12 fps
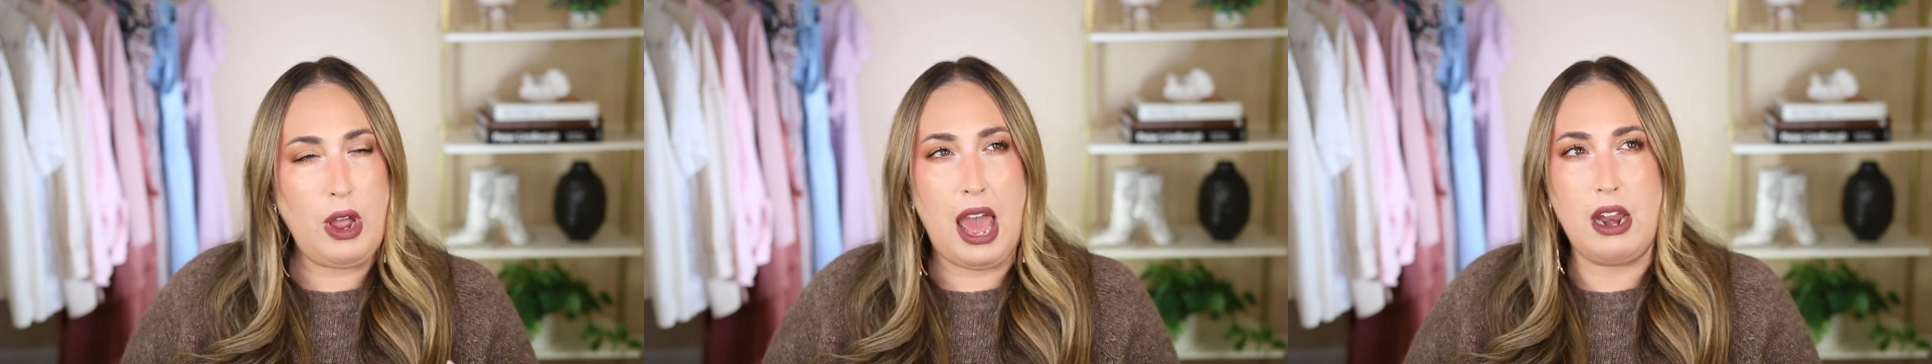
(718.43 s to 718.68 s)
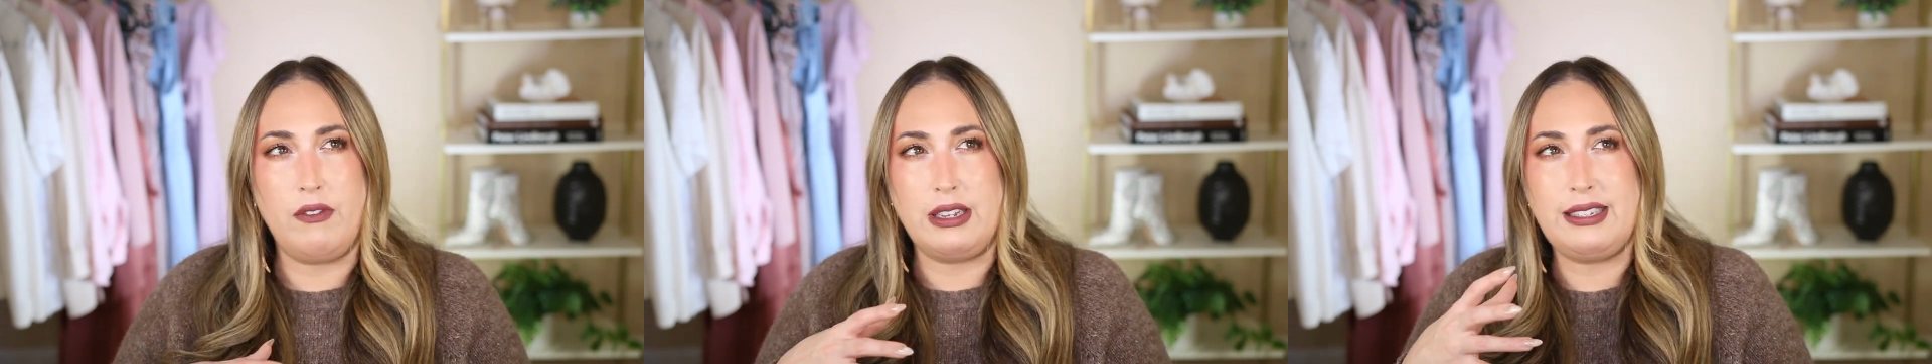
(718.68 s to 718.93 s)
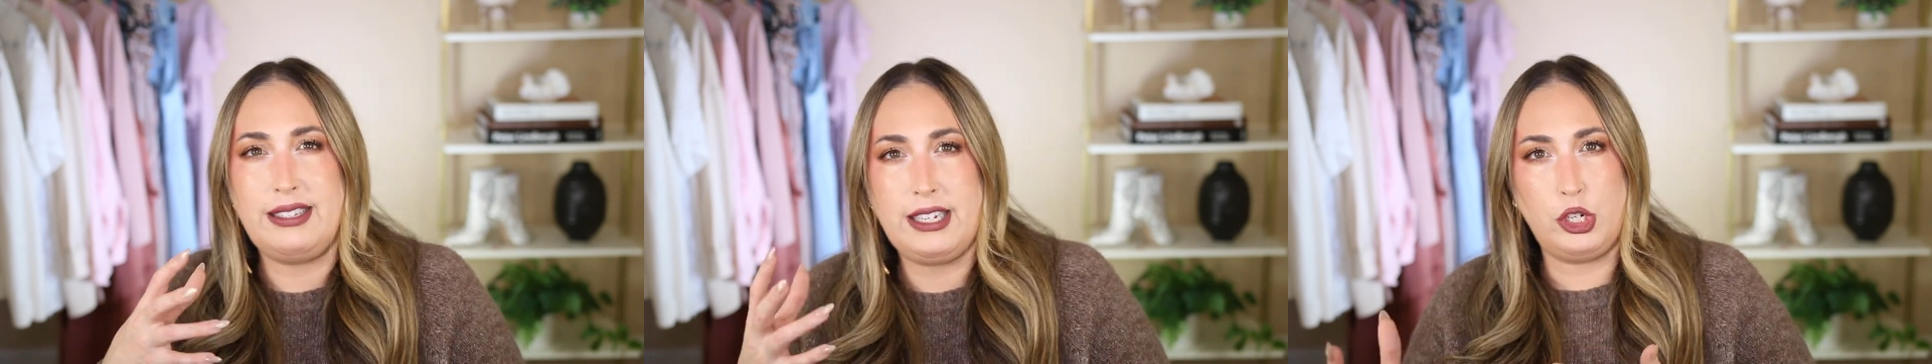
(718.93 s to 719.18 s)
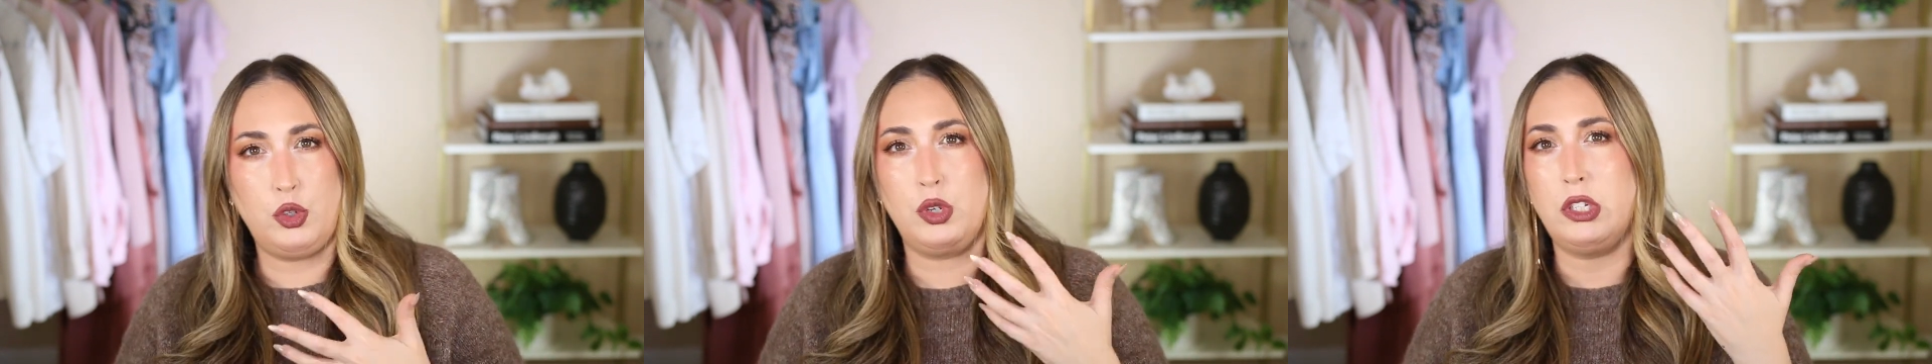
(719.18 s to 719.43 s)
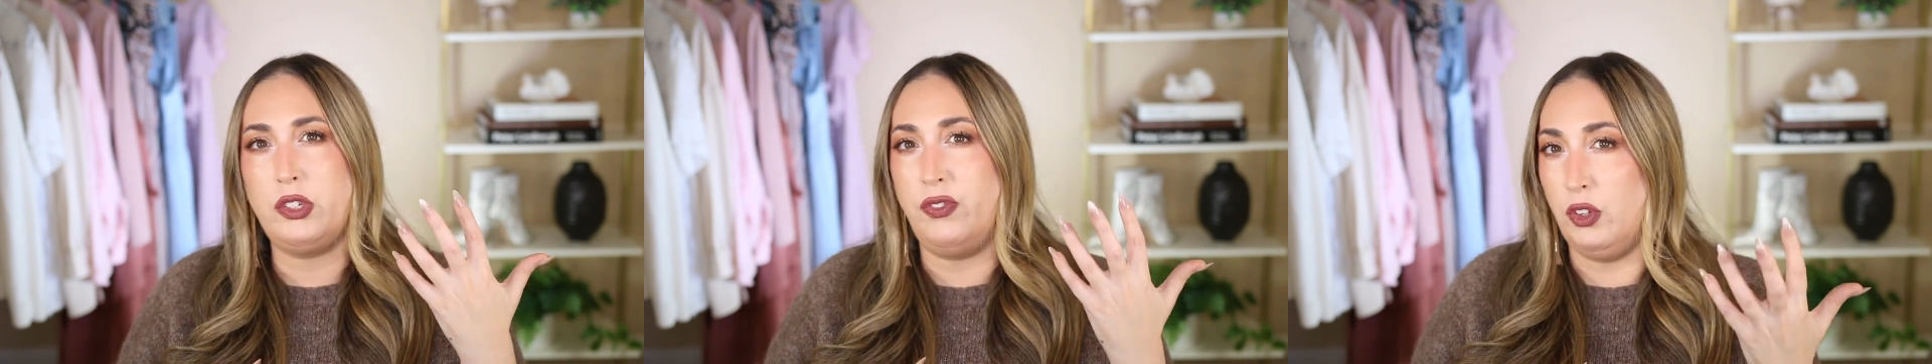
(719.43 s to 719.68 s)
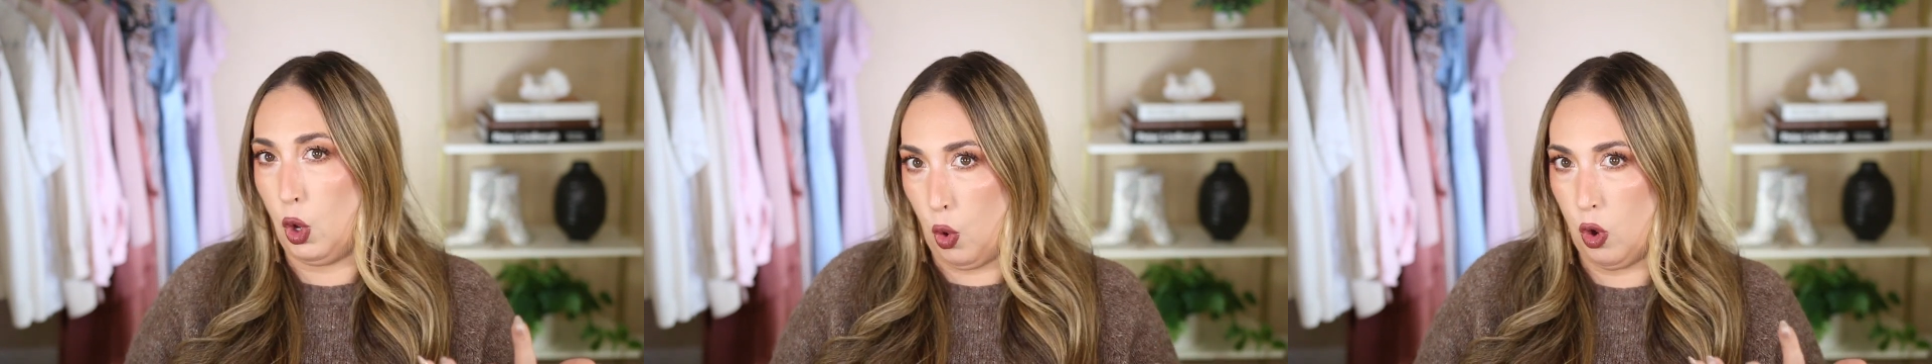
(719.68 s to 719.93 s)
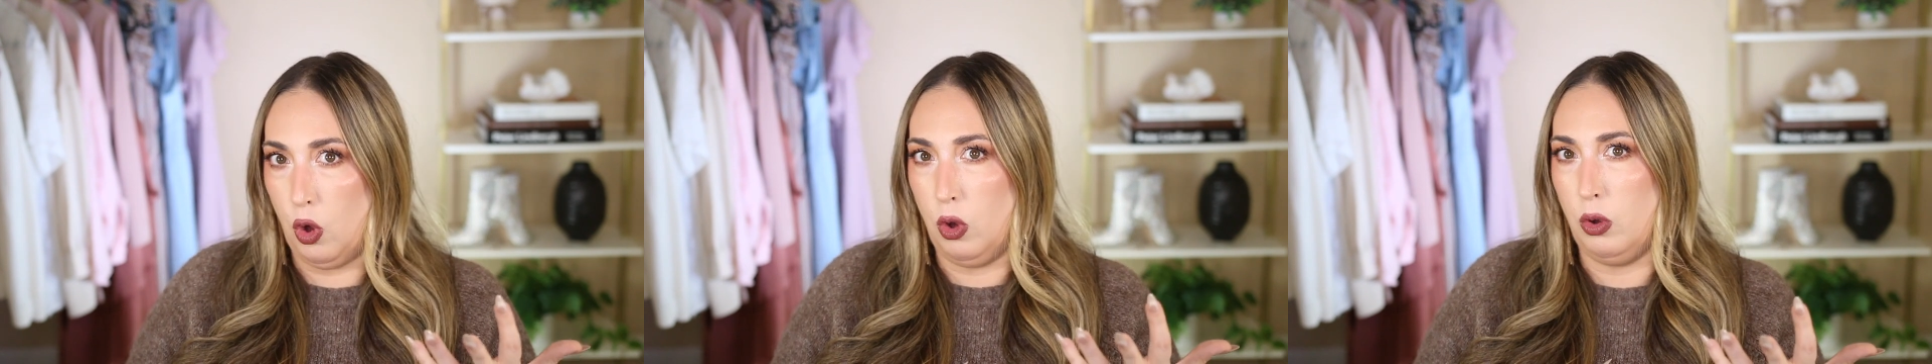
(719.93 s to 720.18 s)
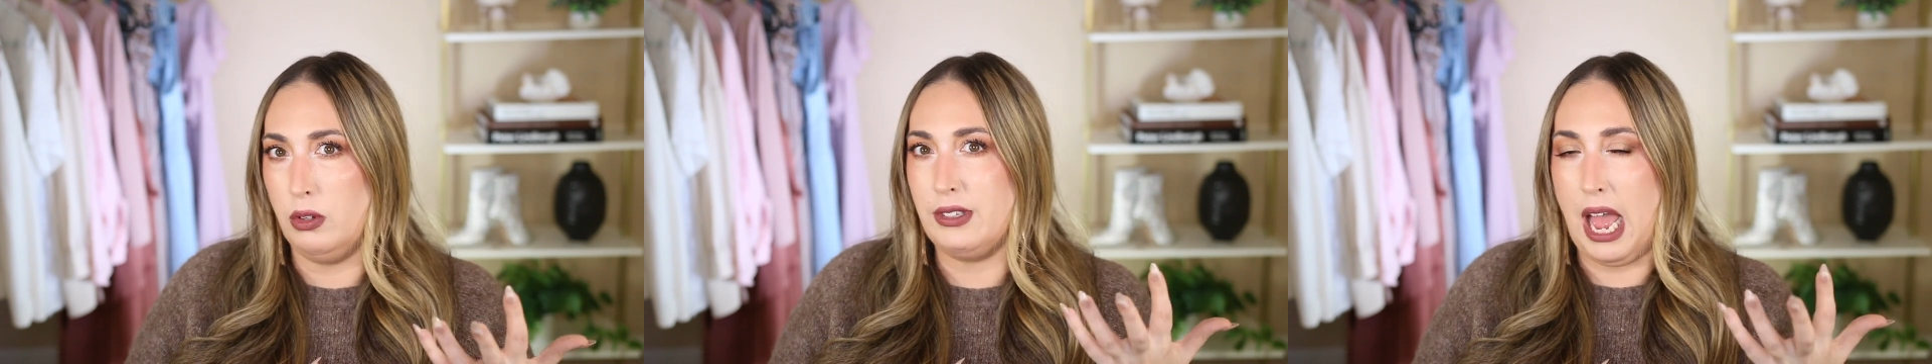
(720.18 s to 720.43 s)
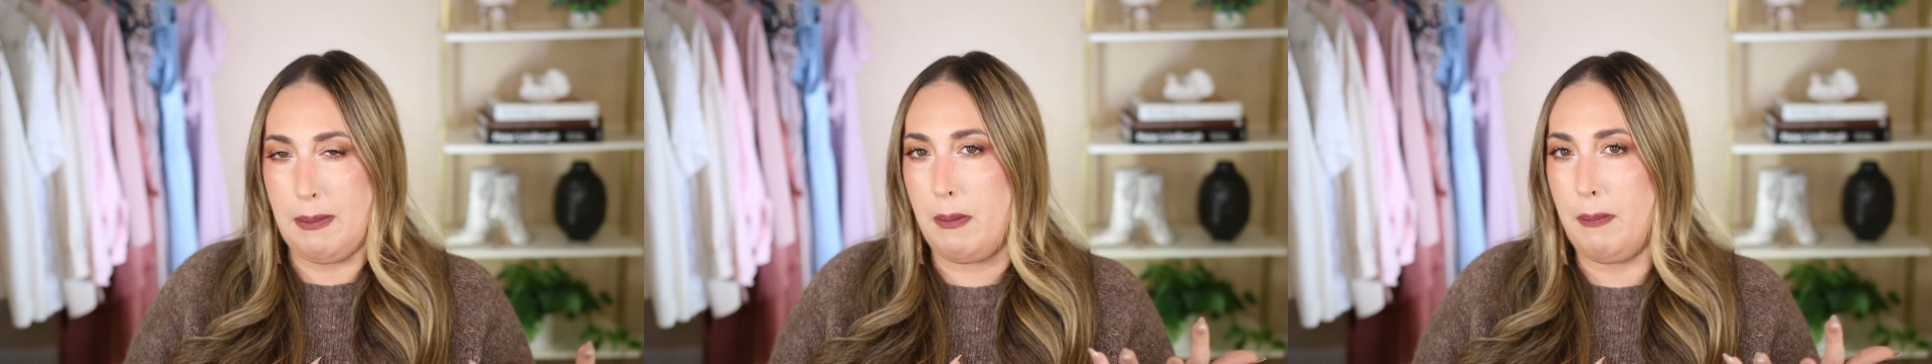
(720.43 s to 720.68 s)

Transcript: kind of a citrus floral type